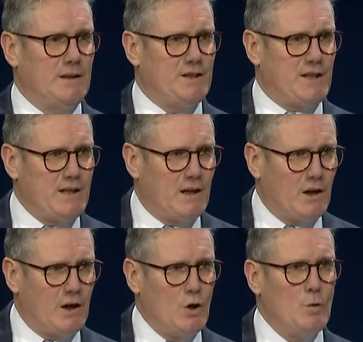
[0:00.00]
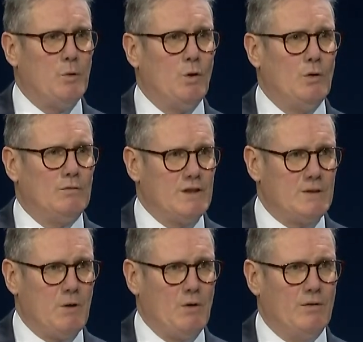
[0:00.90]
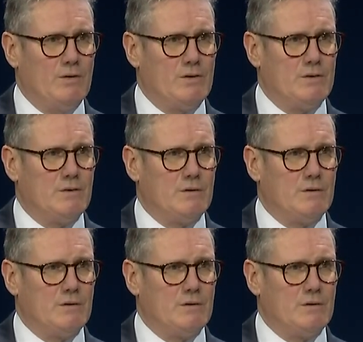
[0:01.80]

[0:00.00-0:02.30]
needs a global response,